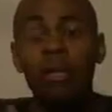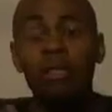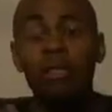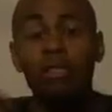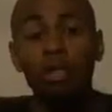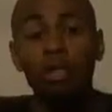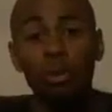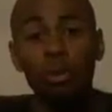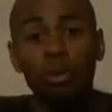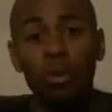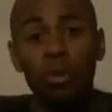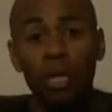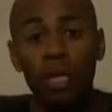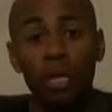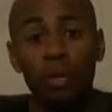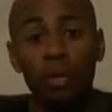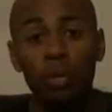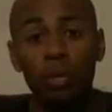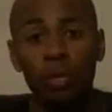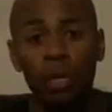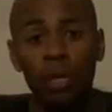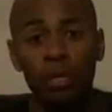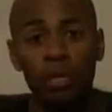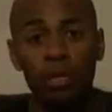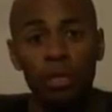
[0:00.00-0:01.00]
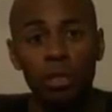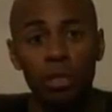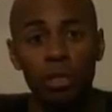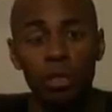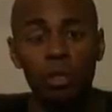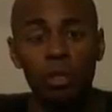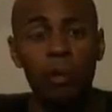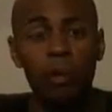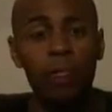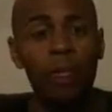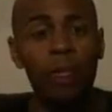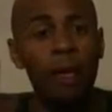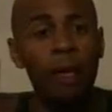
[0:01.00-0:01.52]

too little blood sugar.